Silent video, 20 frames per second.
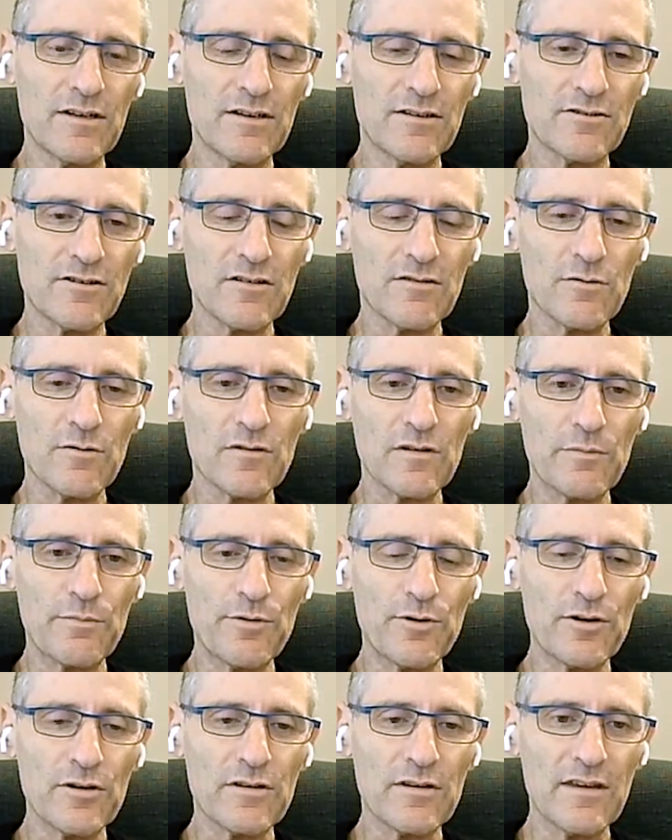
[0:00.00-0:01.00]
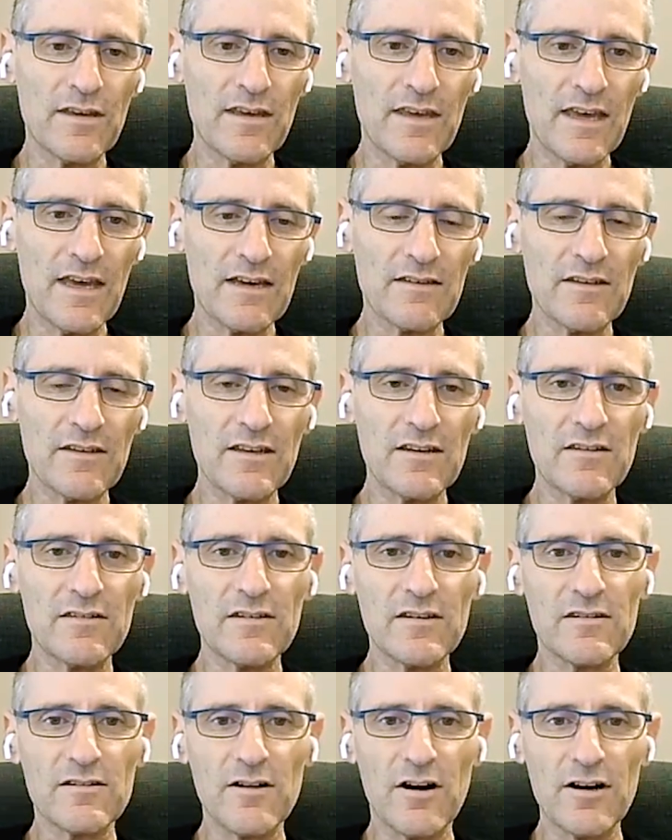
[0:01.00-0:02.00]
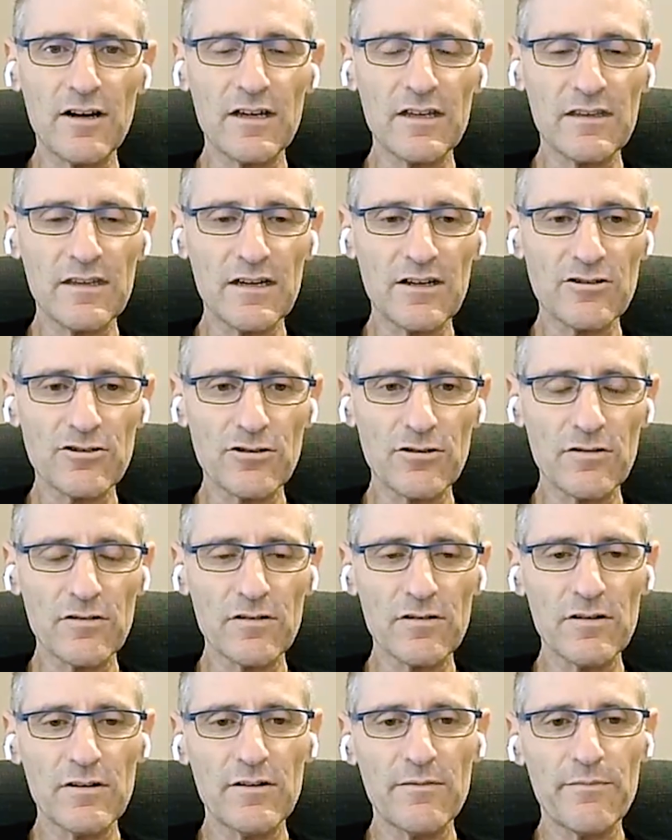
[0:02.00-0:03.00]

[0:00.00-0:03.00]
just to support x86 architectures,